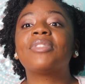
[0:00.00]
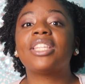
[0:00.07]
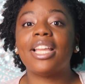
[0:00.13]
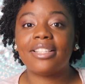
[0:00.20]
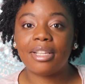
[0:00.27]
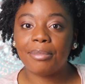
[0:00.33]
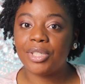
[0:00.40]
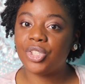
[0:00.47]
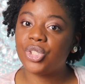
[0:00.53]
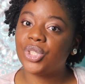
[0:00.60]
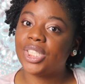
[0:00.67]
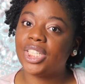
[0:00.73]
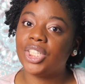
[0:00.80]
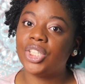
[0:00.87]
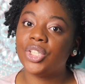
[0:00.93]
yes, I'm
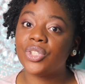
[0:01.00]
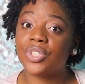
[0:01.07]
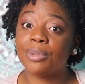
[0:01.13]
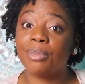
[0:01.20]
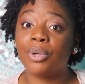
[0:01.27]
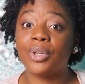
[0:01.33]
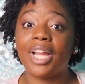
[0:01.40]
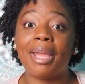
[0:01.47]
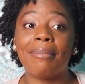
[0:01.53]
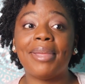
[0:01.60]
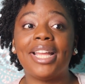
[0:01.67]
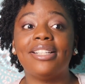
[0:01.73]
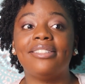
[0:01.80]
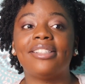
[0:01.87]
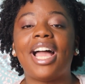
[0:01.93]
interested in a nursing program,
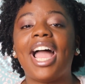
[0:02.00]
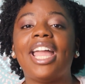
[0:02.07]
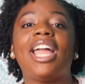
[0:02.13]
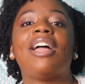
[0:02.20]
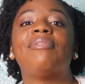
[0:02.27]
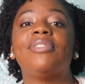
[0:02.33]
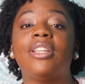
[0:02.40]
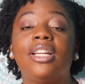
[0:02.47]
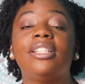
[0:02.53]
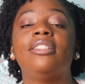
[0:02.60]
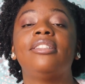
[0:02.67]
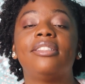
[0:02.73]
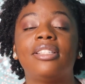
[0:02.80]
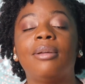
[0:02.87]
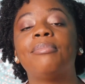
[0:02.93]
and I have done
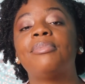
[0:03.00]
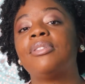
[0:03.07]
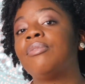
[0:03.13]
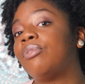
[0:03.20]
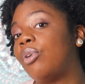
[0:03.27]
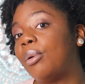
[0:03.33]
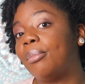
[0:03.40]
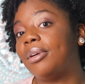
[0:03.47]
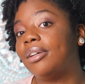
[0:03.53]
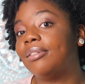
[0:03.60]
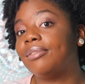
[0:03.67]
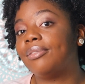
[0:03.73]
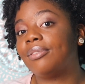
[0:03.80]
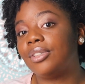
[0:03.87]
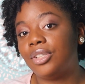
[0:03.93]
some form
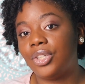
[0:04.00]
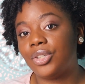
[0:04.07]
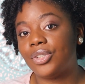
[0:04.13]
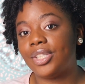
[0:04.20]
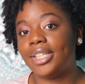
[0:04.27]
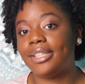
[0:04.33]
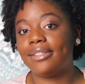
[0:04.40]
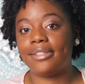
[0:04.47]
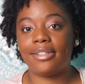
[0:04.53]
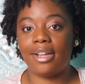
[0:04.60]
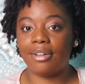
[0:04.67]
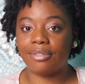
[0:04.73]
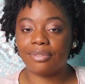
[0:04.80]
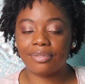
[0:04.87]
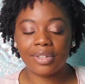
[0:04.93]
of nursing
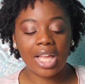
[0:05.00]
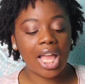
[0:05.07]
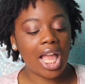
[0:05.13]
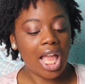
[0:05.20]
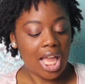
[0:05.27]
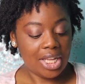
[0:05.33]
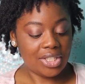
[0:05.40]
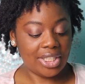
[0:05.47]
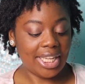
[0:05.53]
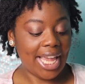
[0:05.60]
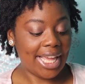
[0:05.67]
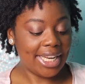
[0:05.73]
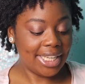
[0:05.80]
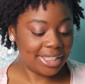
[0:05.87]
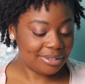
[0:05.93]
stuff to
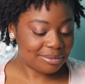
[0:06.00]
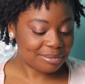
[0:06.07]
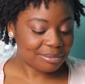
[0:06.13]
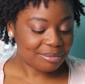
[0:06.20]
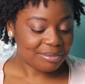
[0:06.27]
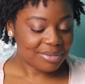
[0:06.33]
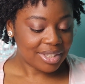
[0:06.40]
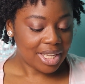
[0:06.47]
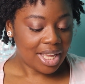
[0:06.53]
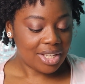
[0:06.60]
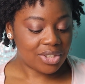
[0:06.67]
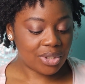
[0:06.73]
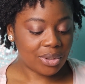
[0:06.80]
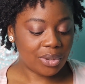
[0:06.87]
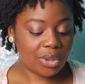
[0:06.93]
get in.
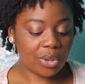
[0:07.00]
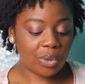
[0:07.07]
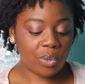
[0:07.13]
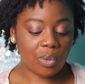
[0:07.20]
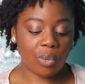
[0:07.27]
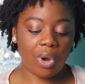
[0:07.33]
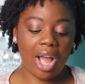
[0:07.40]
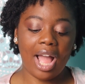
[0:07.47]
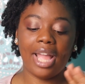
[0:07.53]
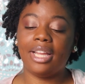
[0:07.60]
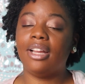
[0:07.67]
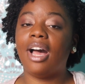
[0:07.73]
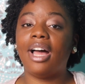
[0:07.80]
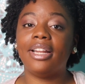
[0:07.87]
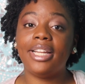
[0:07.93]
So I
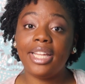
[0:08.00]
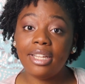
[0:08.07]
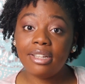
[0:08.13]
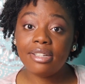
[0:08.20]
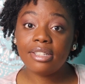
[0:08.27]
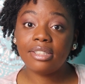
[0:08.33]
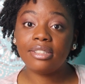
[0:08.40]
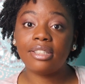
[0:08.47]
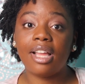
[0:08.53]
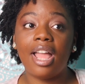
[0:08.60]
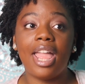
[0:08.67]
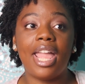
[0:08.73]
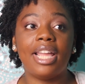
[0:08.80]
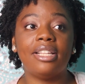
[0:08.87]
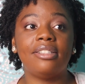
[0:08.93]
got in,
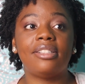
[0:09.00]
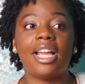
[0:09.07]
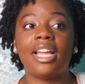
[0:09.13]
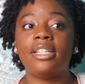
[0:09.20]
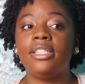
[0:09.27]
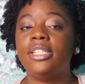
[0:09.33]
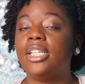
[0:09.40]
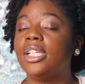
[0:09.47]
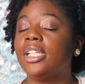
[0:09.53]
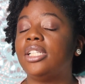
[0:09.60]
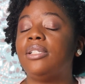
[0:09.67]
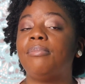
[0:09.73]
and I did